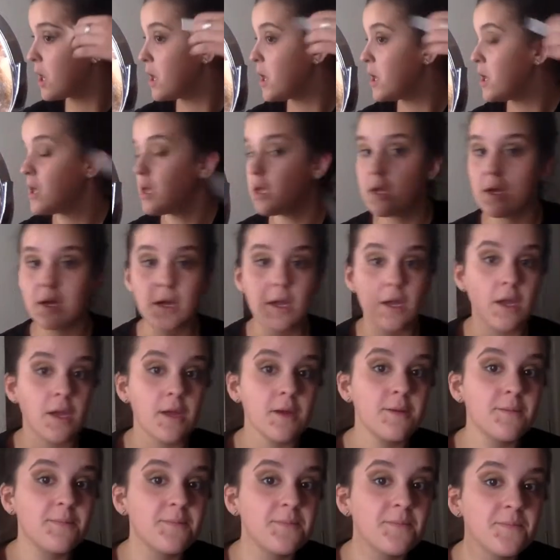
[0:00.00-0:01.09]
Gently, we
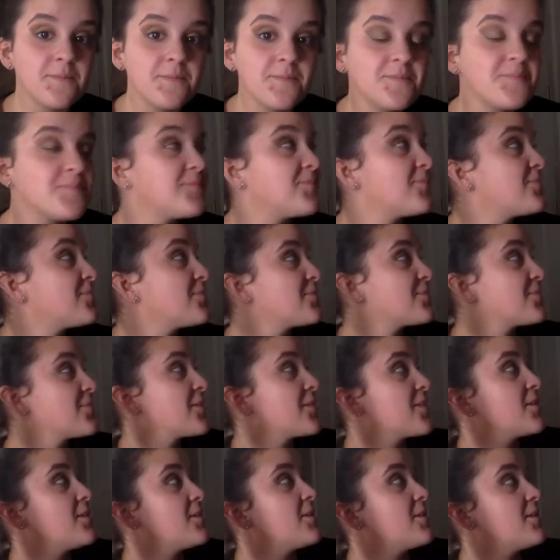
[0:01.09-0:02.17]
don't want any
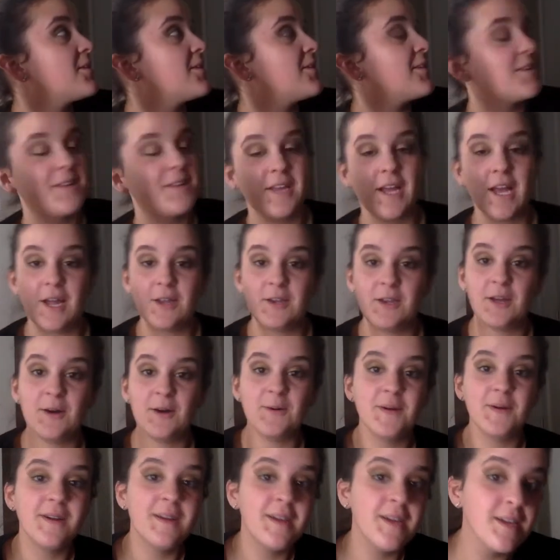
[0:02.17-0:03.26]
eyelashes coming out. Yeah, no.
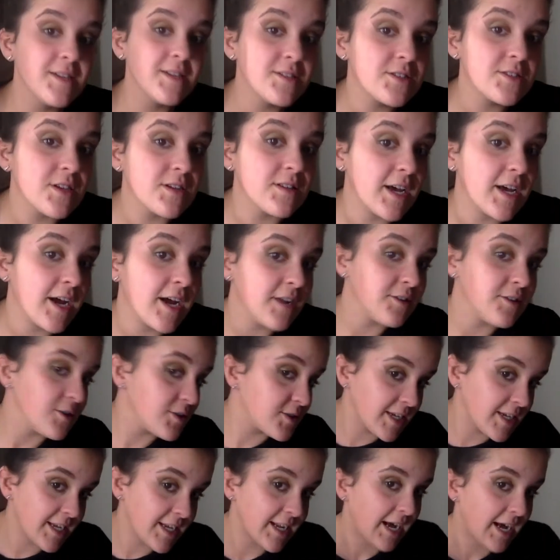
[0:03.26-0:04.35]
So then you
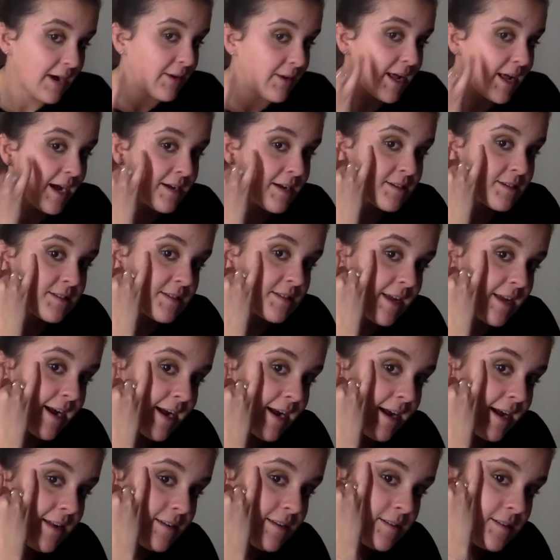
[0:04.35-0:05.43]
see how it has
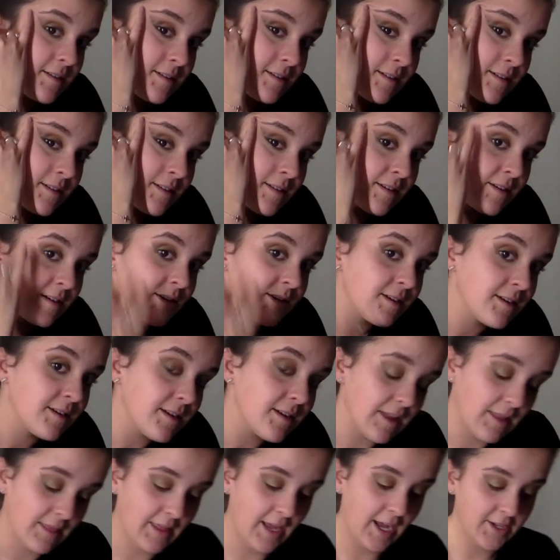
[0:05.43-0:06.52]
that.
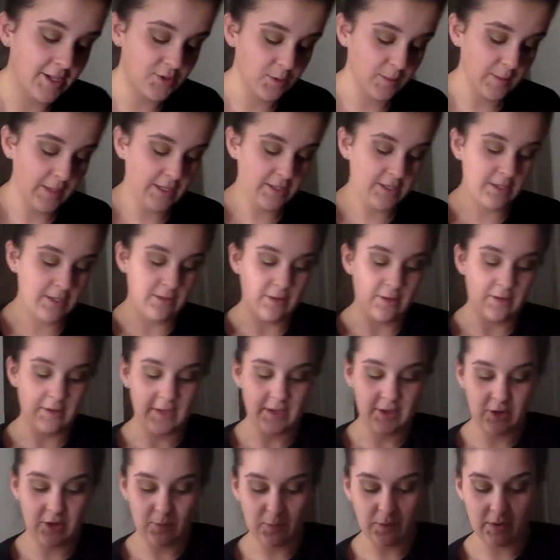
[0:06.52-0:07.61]
And that's what makes it look
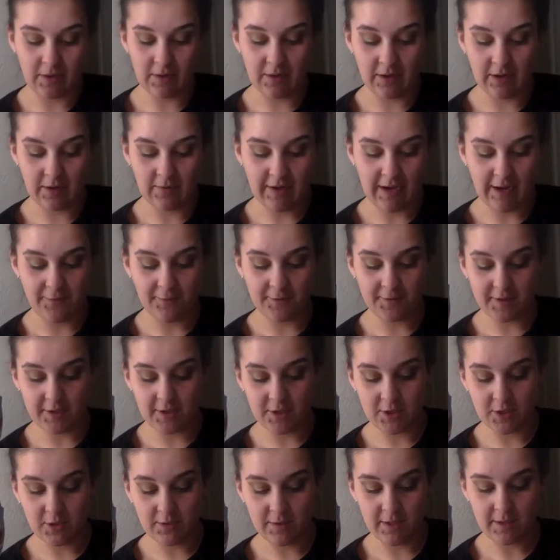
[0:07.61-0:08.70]
like you put a lot of effort
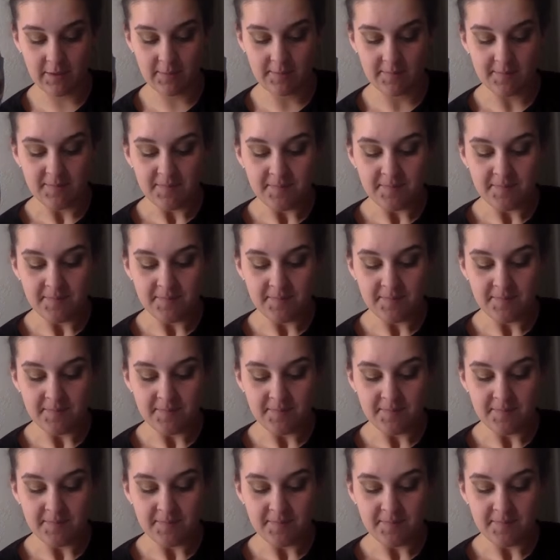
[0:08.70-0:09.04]
into it